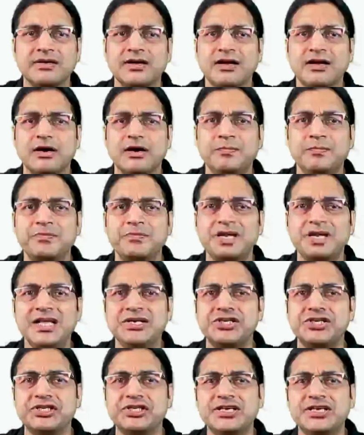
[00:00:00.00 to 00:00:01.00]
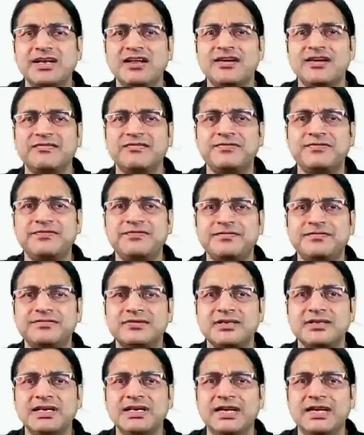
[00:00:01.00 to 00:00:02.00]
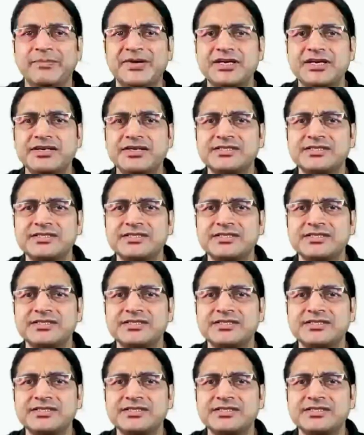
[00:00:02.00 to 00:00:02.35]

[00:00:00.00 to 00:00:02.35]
Company DLF Limited